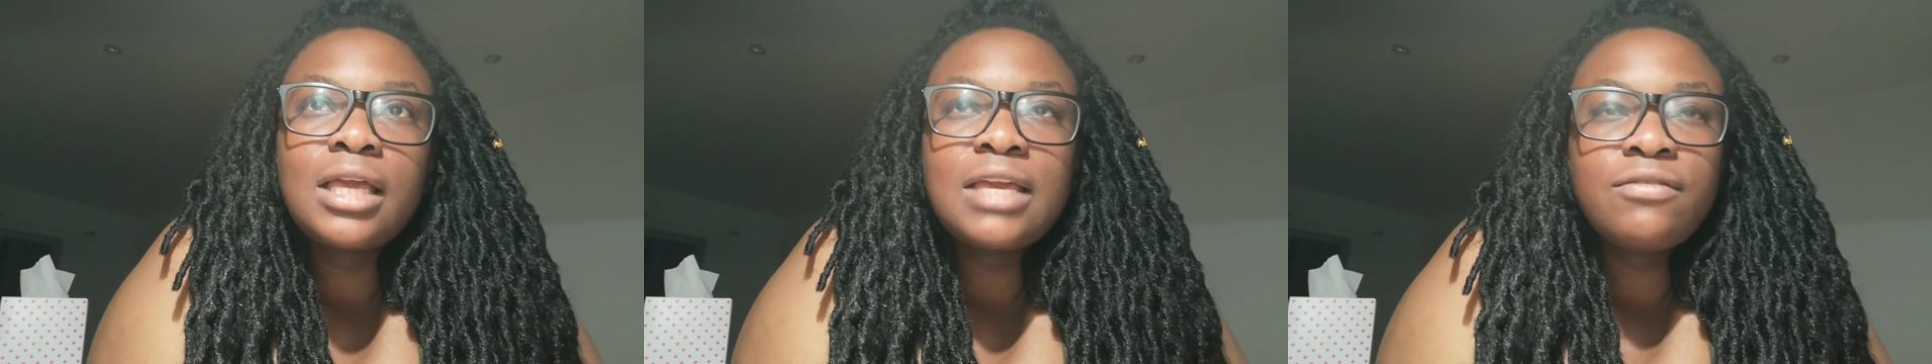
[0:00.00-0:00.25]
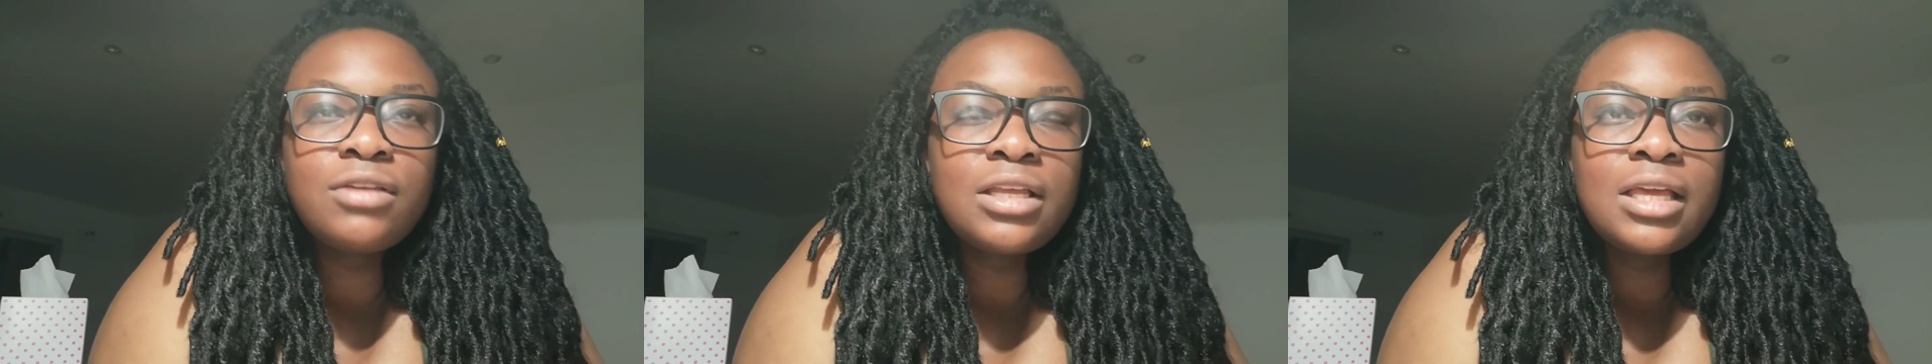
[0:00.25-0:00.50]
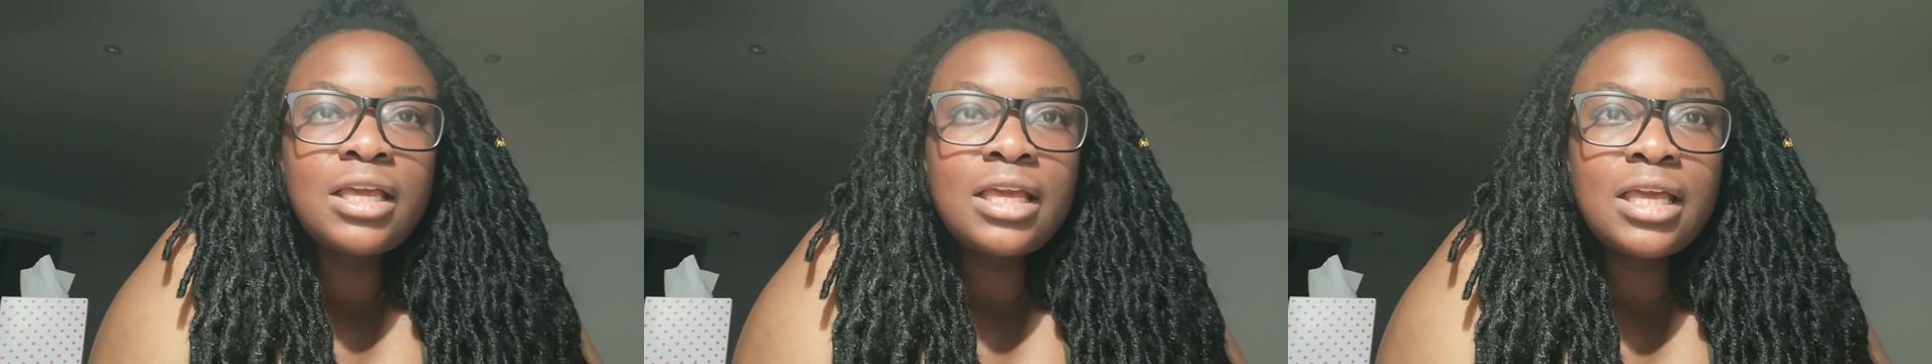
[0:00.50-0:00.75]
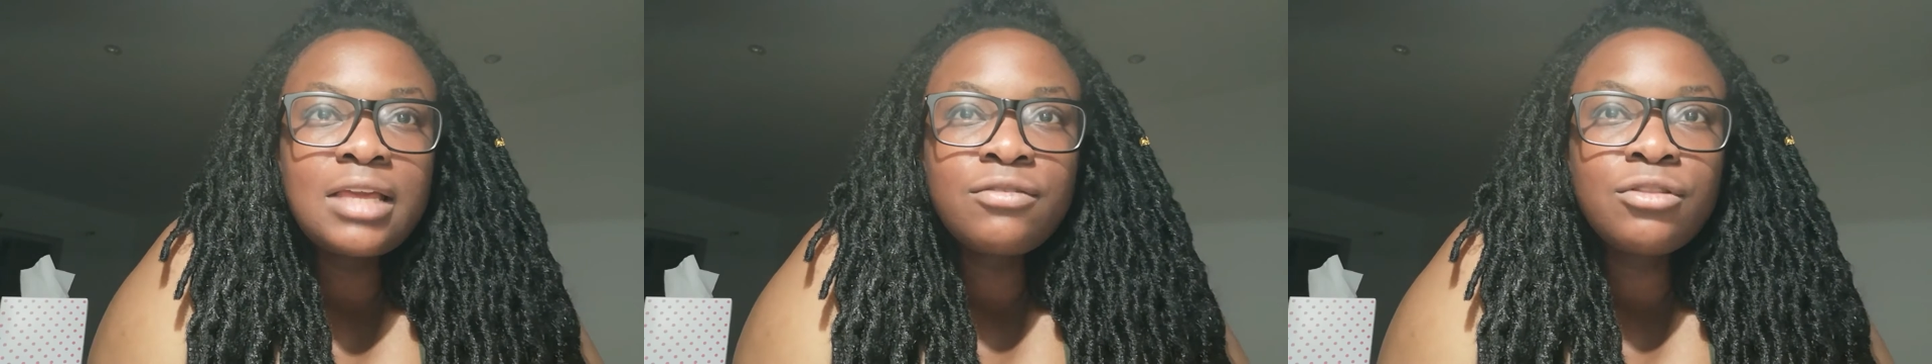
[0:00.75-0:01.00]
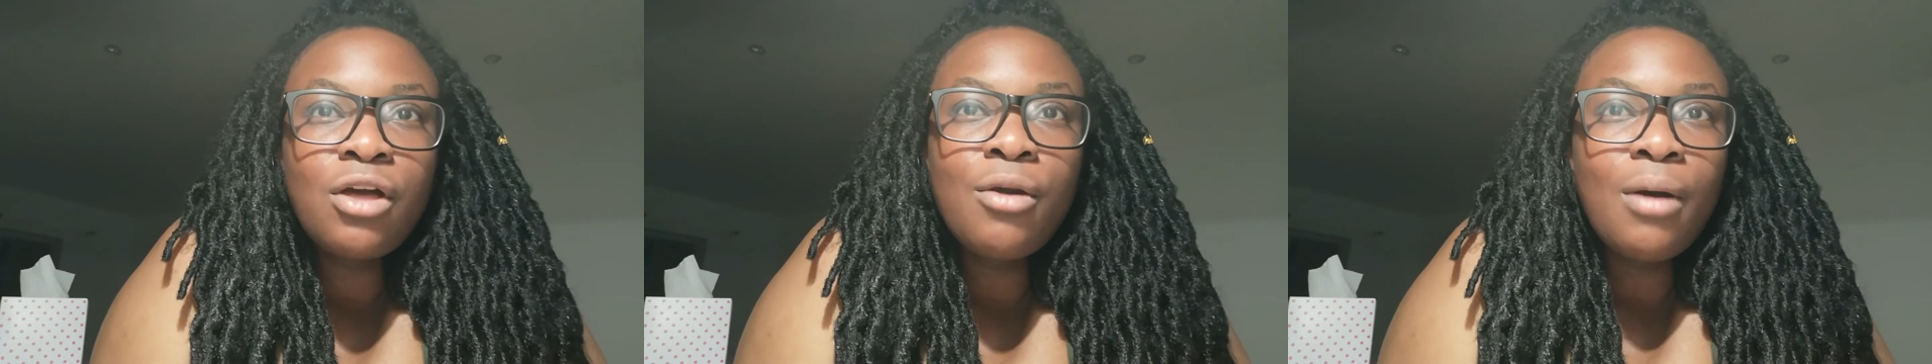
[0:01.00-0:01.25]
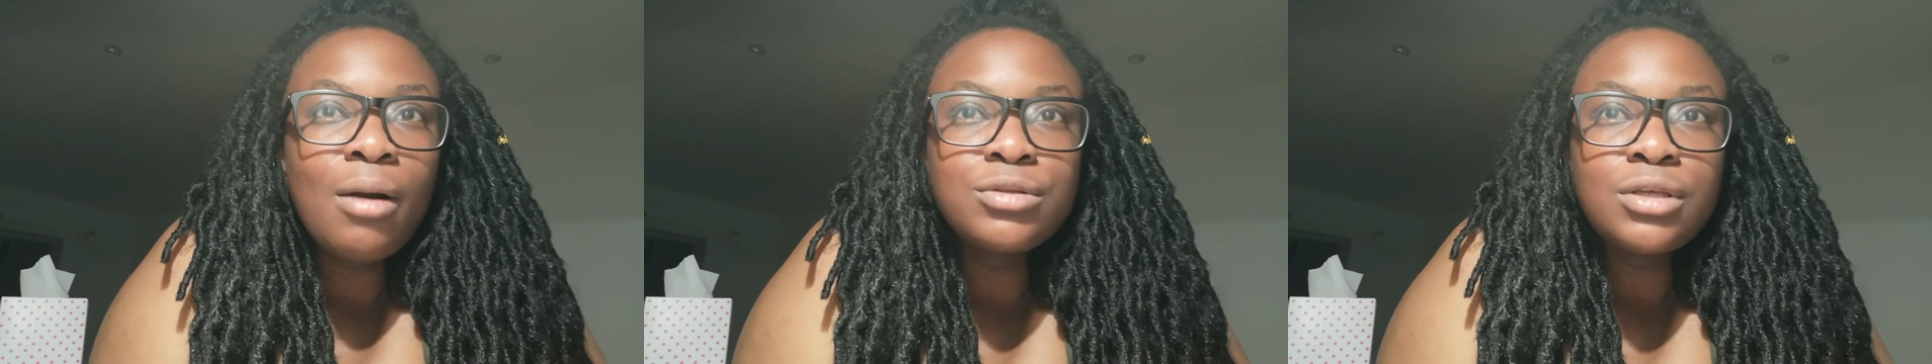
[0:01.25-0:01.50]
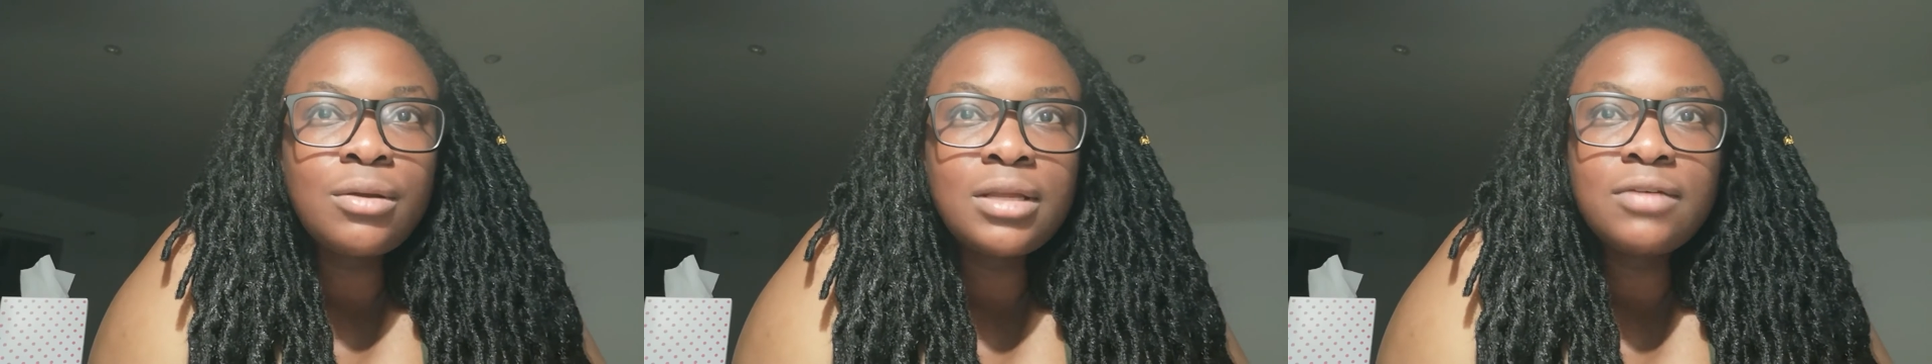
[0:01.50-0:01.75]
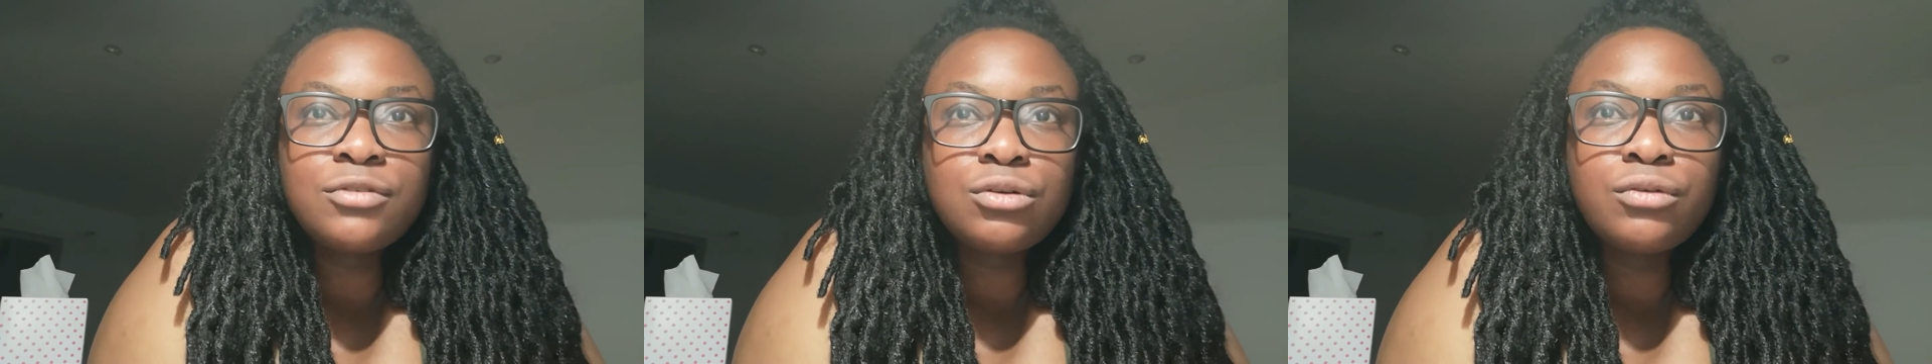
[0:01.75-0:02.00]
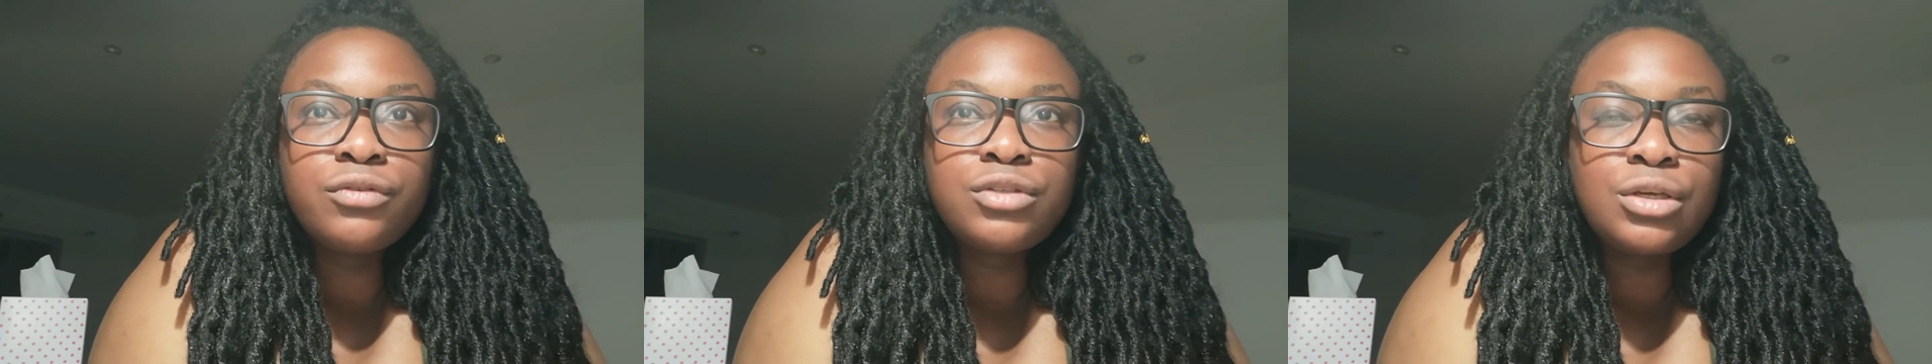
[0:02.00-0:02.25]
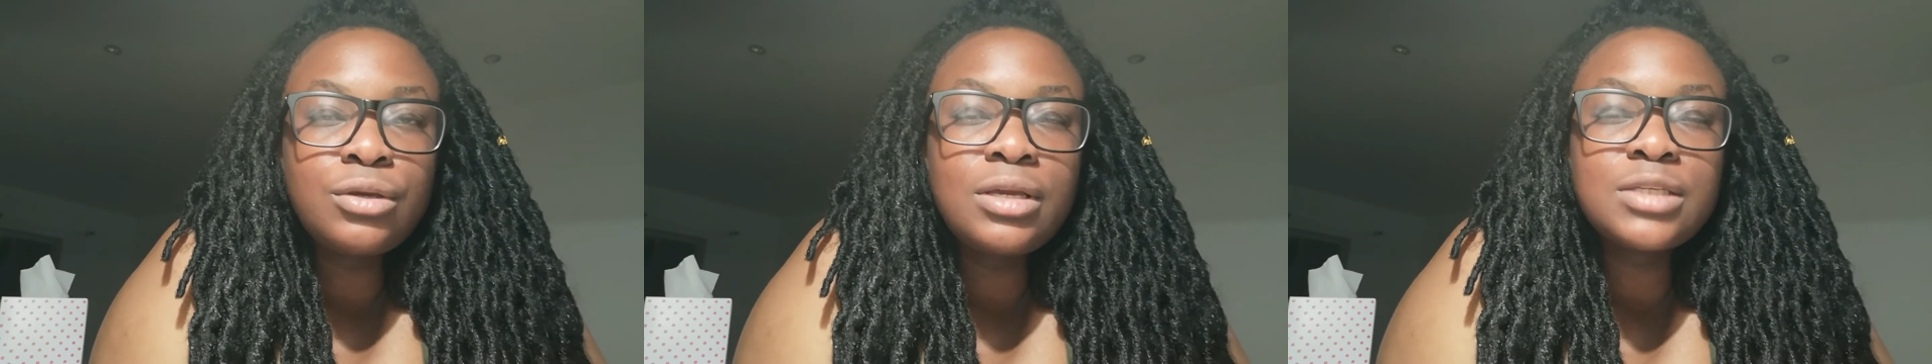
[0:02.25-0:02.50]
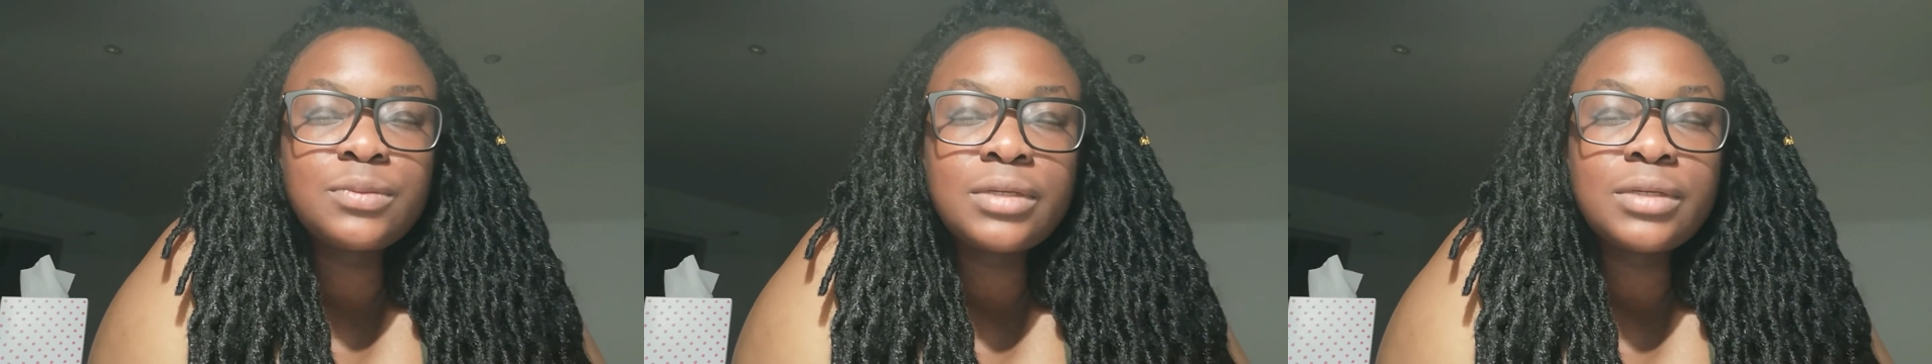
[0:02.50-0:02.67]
even even though I was only at the school for two years